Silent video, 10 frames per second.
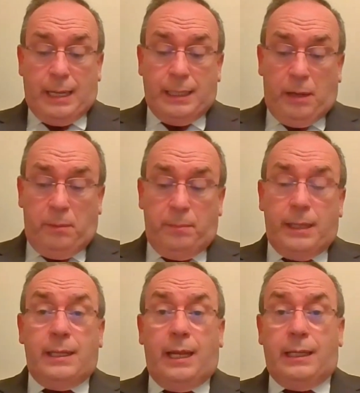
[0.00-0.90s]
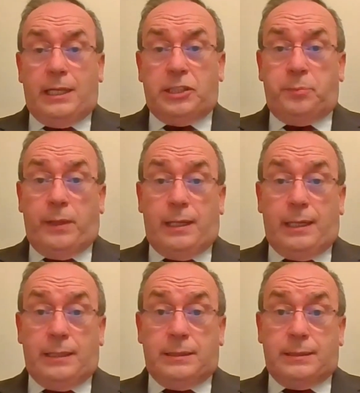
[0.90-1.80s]
And in our midnight
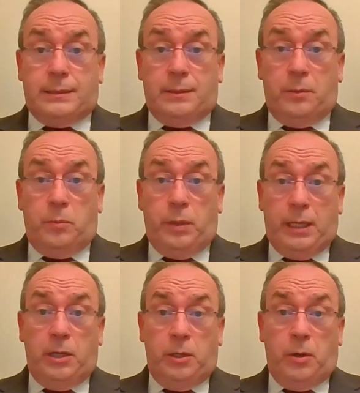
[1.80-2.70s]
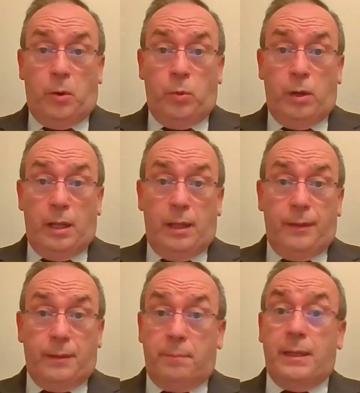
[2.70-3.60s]
experience, we can know
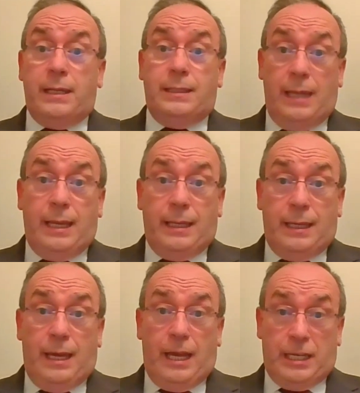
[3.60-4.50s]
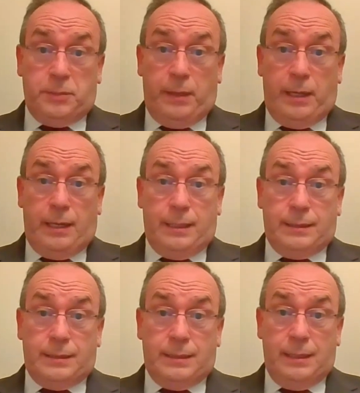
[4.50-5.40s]
the midday
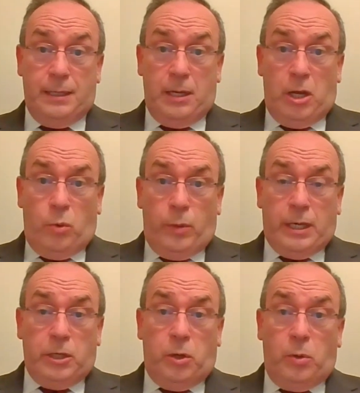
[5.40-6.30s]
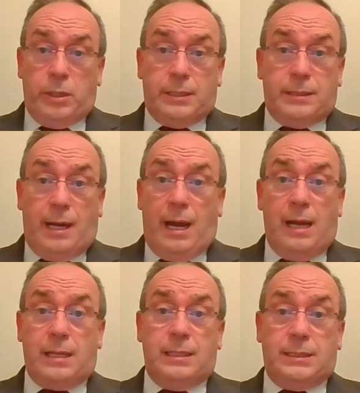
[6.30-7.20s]
experience. We can know the
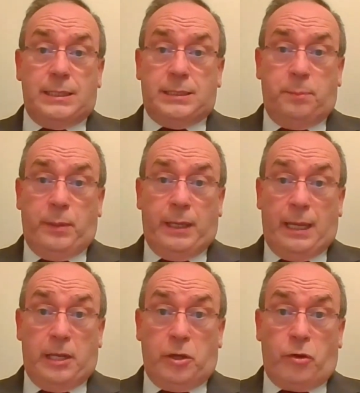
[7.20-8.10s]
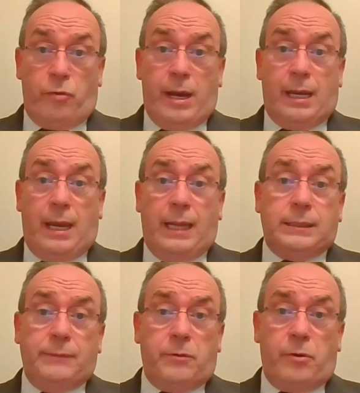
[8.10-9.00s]
darkness disappear and the great
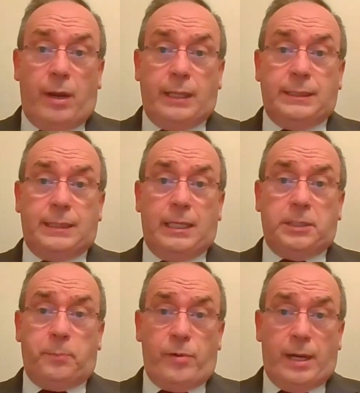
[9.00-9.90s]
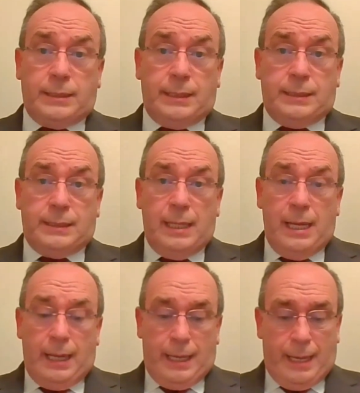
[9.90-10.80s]
light of Christ and his presence
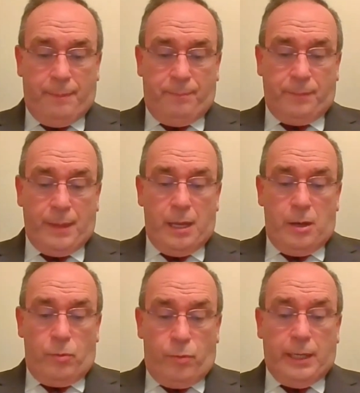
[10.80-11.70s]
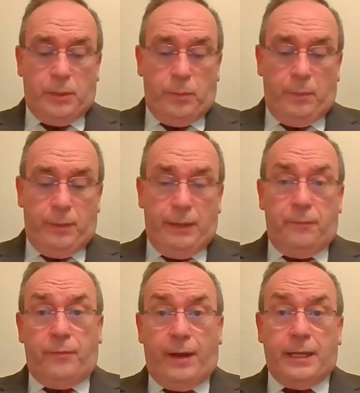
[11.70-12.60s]
come right where we
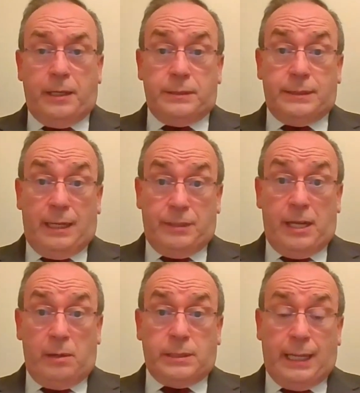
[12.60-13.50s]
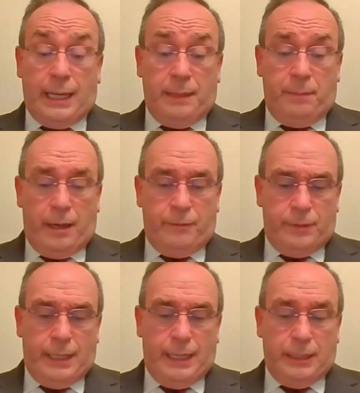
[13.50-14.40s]
find ourselves in our time of
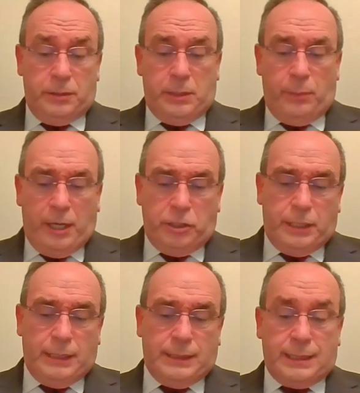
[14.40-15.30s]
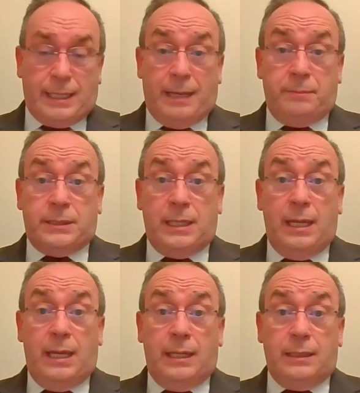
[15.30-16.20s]
need. You see, when Jesus comes,
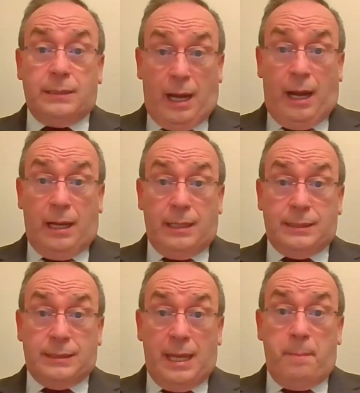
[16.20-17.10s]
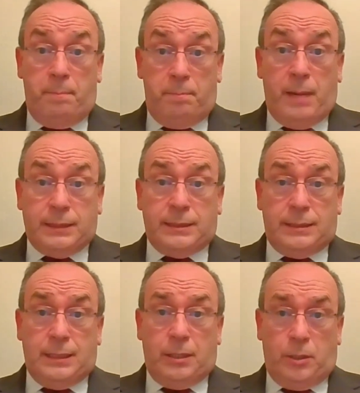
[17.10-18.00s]
darkness
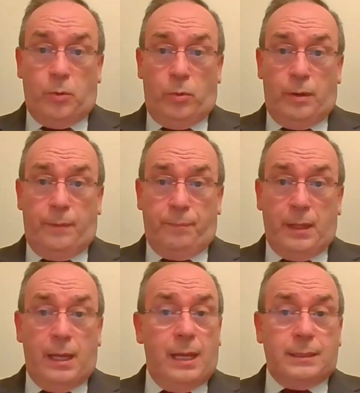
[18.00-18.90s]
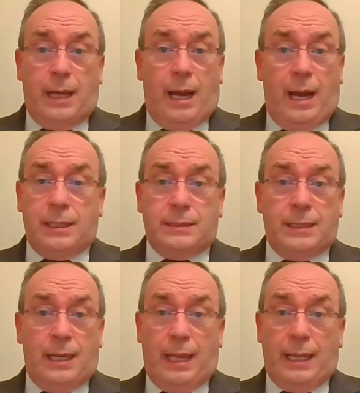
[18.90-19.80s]
must go. Darkness
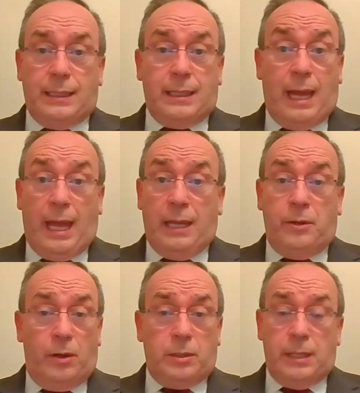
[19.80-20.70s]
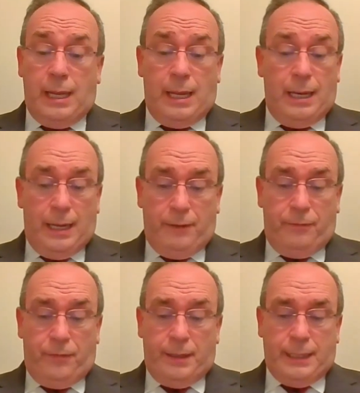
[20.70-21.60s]
and light cannot
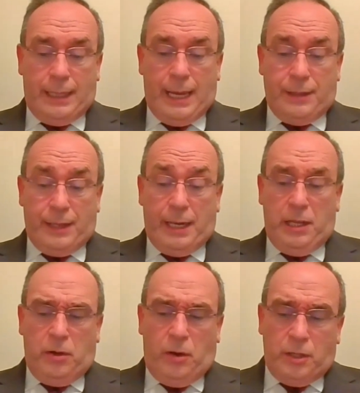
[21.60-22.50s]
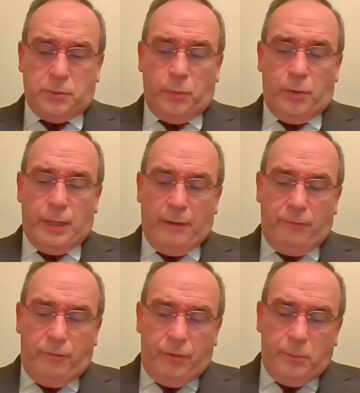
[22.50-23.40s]
live together. In God's word,
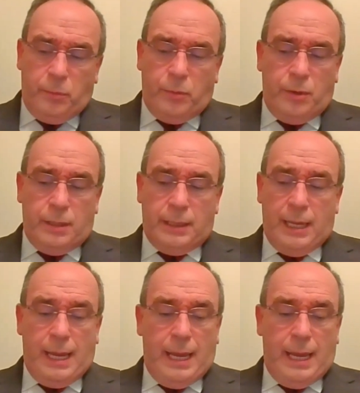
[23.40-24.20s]
every word